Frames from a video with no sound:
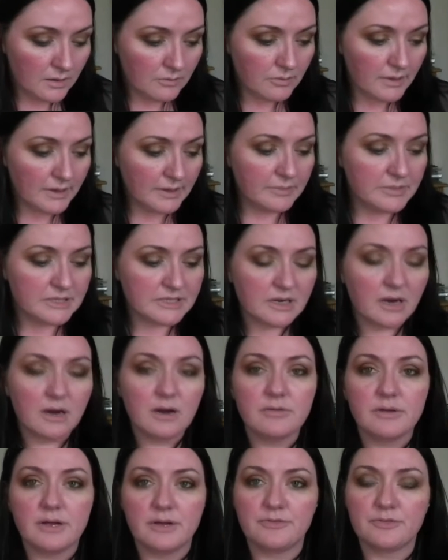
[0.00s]
Right,
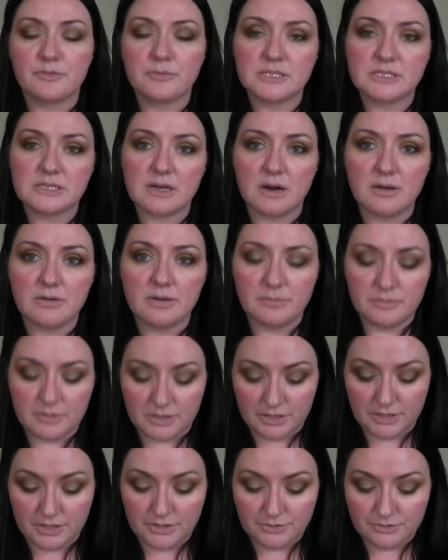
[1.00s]
mascara. For mascara I'm
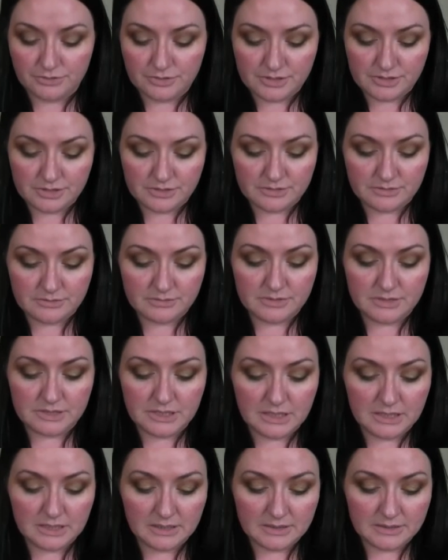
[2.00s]
going to use
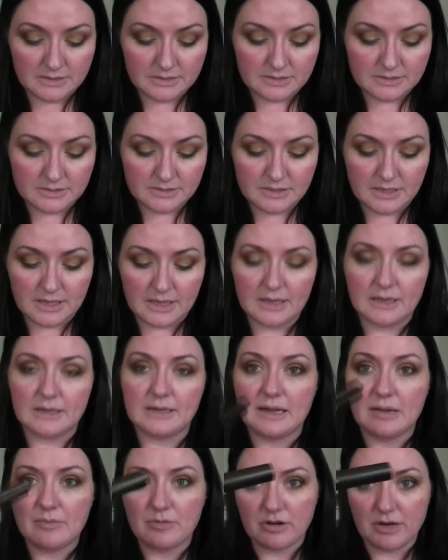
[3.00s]
Stila's
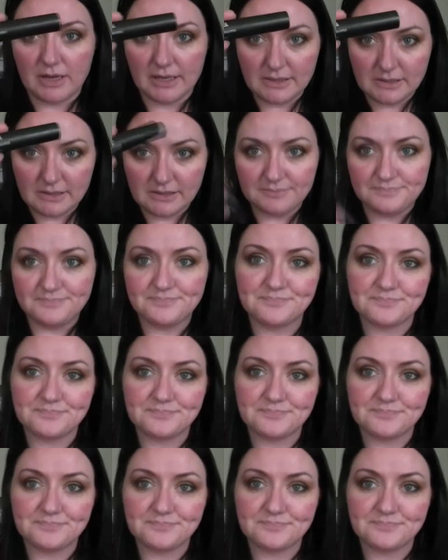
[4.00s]
Glamour Eyes,